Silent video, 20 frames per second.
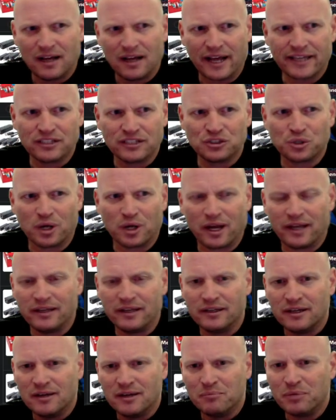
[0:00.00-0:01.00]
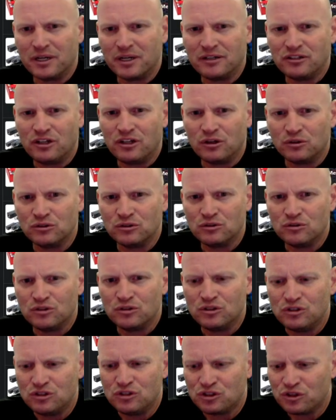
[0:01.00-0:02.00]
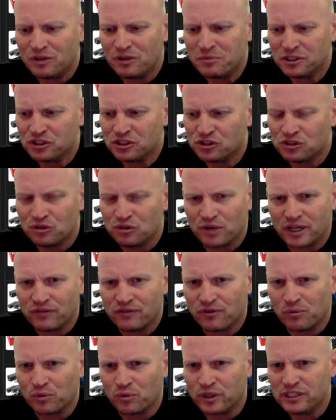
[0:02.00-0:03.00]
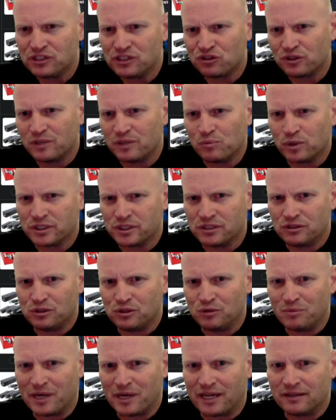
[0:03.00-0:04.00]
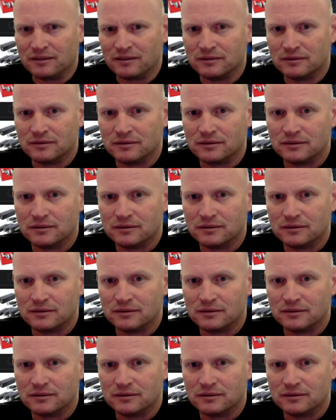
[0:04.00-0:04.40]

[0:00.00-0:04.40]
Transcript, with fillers: I can try. But you know, streaming direct from Restream wasn't too bad.